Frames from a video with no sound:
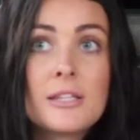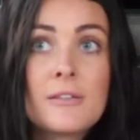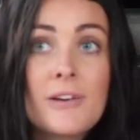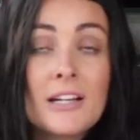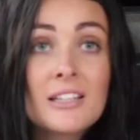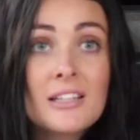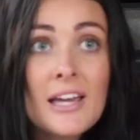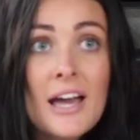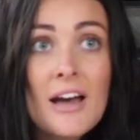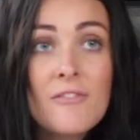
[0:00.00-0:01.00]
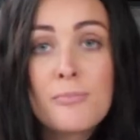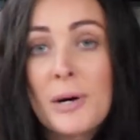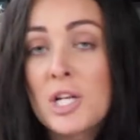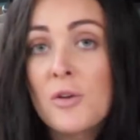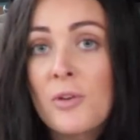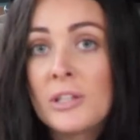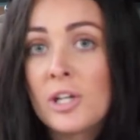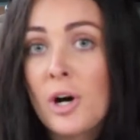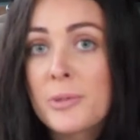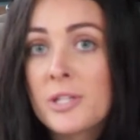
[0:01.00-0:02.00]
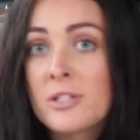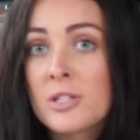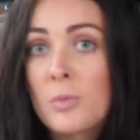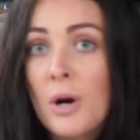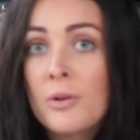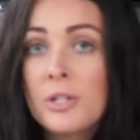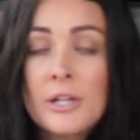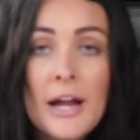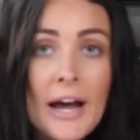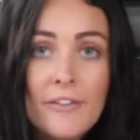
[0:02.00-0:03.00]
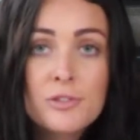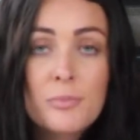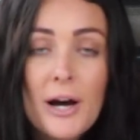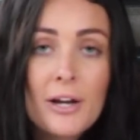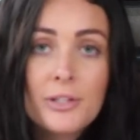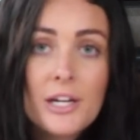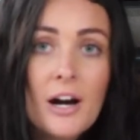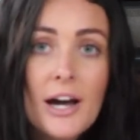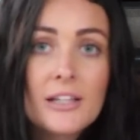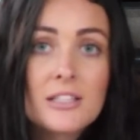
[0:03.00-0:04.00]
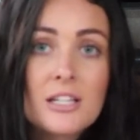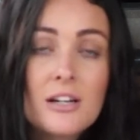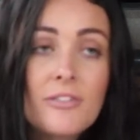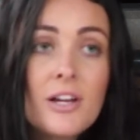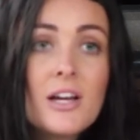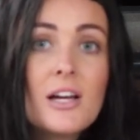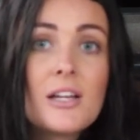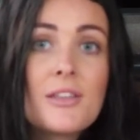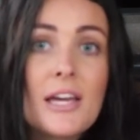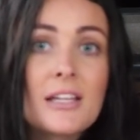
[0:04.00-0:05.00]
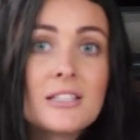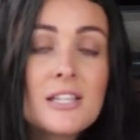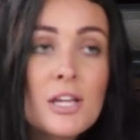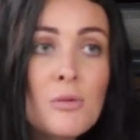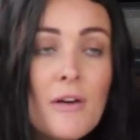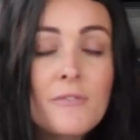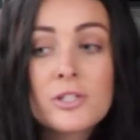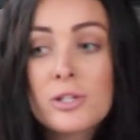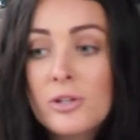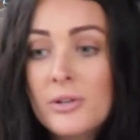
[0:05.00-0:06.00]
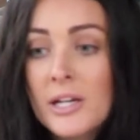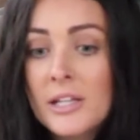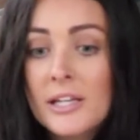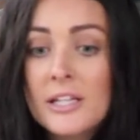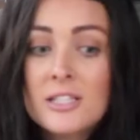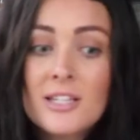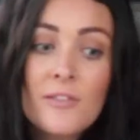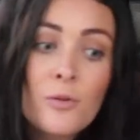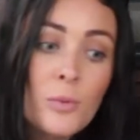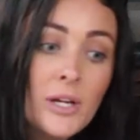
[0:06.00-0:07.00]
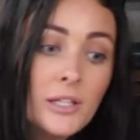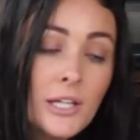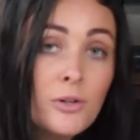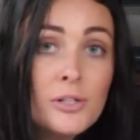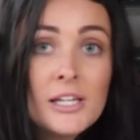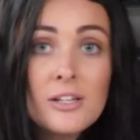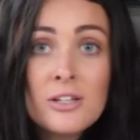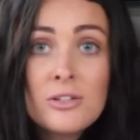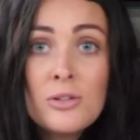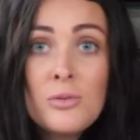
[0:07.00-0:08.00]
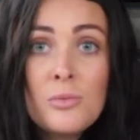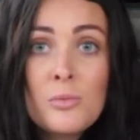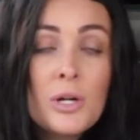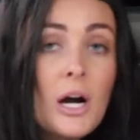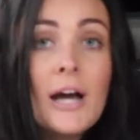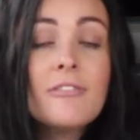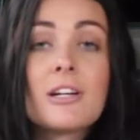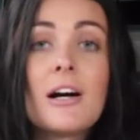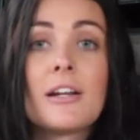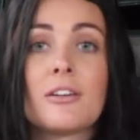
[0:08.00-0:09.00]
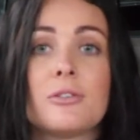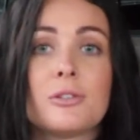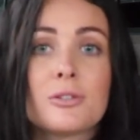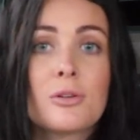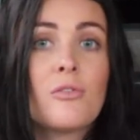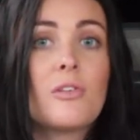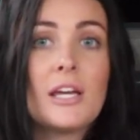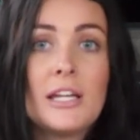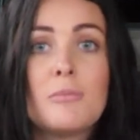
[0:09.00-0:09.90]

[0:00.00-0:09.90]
The fact that they have budget-friendly options as well, you don't have to buy all their high-end stuff. They can set you up for touring, they can set you up for wheeling, or they can do what I've done and go on sort of an